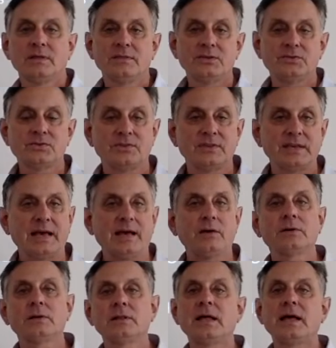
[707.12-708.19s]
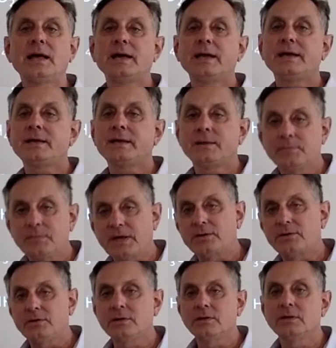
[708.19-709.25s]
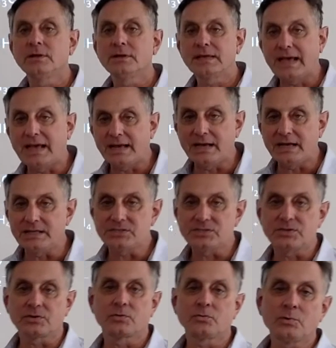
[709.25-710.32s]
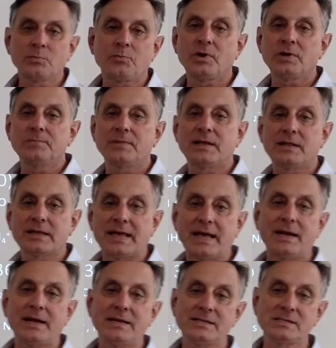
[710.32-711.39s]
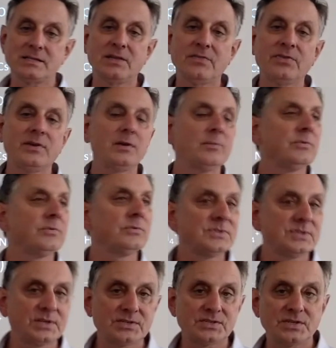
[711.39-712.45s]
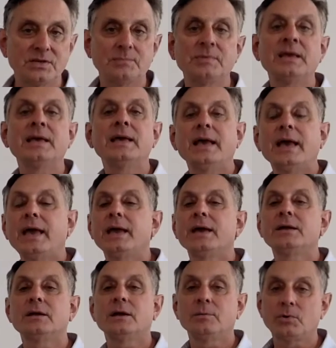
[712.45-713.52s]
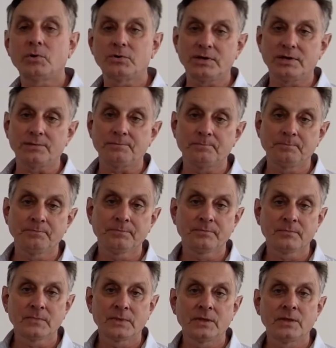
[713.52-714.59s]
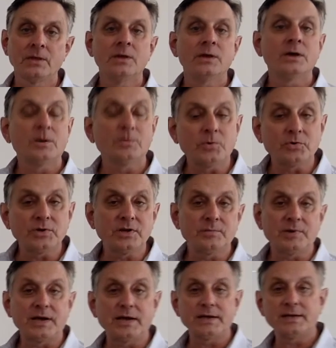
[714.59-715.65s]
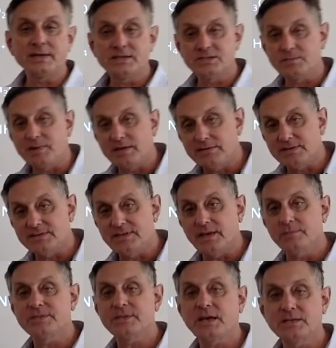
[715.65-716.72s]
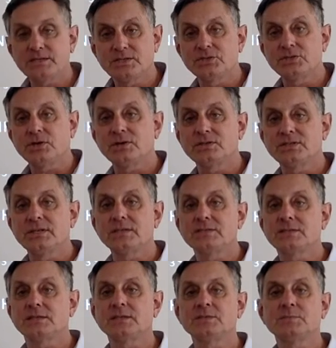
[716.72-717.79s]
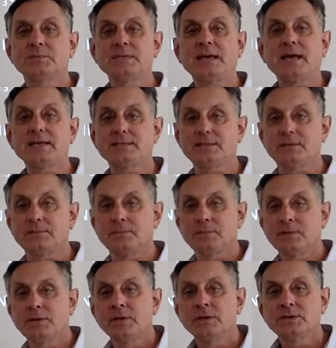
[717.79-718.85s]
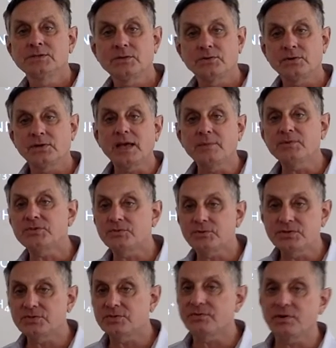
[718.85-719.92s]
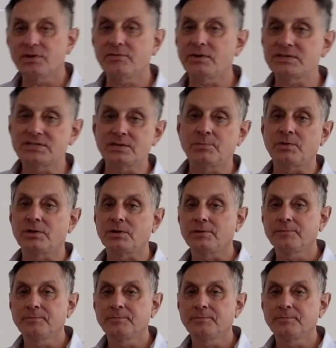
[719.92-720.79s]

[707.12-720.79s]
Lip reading: These are the alkali metal cations, the group 1 metal cations, lithium through cesium and ammonium. Ammonium ion is about the same size and charge density as potassium. So their chemistries are very, very similar.